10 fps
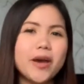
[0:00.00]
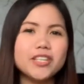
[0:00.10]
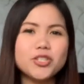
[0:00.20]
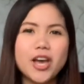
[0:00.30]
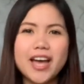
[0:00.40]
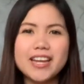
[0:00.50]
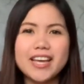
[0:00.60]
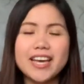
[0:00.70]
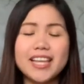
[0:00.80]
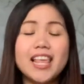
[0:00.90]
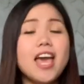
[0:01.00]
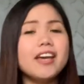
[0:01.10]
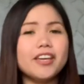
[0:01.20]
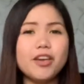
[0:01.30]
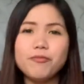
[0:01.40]
channel.
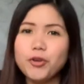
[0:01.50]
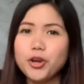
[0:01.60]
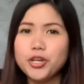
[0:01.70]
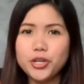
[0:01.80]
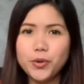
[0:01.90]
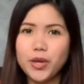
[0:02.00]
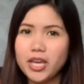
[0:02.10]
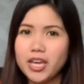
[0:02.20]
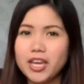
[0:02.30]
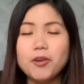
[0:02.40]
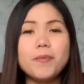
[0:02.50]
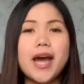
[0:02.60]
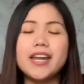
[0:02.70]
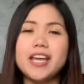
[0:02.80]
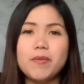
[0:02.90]
If you're new here, my
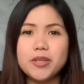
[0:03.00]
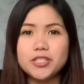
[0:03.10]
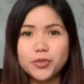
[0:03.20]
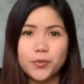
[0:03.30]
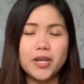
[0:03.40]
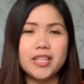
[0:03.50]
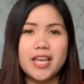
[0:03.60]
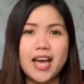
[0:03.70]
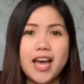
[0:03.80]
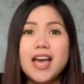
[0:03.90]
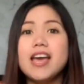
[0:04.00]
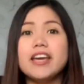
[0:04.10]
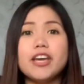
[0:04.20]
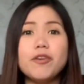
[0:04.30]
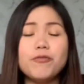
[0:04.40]
name is Rina.
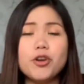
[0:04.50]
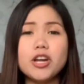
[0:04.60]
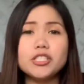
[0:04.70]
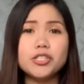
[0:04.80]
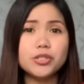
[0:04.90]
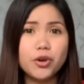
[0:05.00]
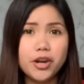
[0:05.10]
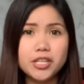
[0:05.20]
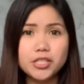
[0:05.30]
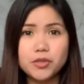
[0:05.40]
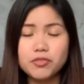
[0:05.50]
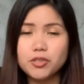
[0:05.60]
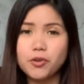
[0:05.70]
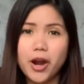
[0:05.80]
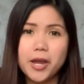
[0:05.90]
If you're as returning
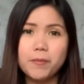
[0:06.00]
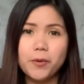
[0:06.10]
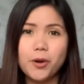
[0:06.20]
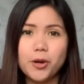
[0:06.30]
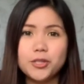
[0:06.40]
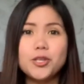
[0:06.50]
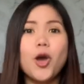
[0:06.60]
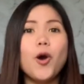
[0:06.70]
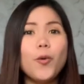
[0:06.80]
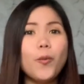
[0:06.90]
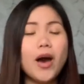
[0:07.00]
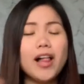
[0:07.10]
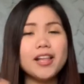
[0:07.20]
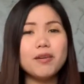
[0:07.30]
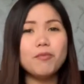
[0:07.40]
subscribers,
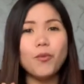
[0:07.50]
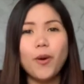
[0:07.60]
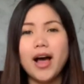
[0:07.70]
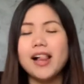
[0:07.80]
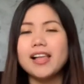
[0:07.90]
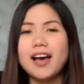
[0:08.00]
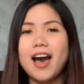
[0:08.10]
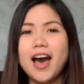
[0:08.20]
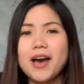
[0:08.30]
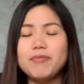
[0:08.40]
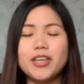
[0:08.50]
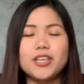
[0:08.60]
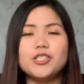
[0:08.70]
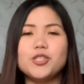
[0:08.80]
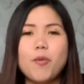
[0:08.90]
welcome, welcome. Thank you
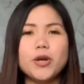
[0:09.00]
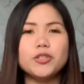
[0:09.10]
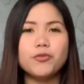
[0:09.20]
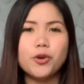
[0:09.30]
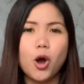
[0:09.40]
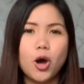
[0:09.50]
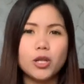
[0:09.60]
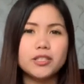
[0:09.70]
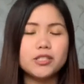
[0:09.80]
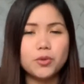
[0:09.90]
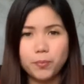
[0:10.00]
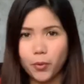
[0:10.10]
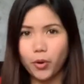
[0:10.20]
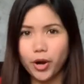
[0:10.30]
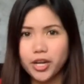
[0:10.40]
so much for all the
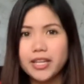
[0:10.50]
support.